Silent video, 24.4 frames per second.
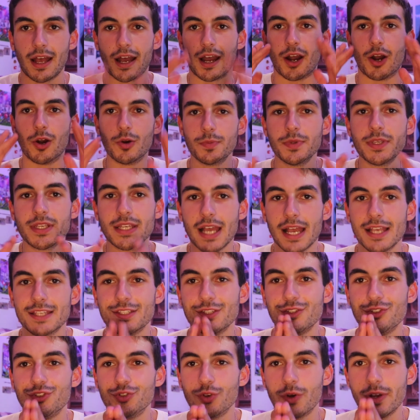I hope you
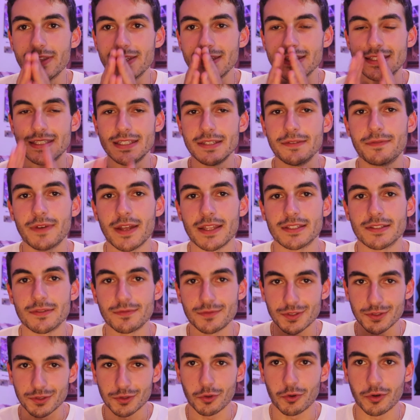guys enjoyed this
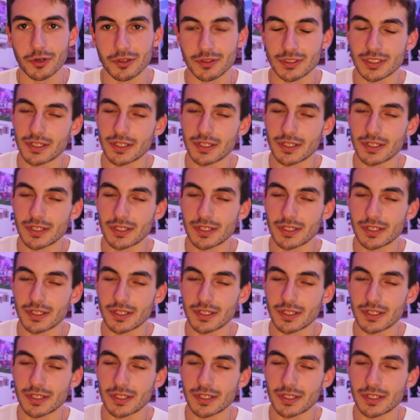defensive tutorial.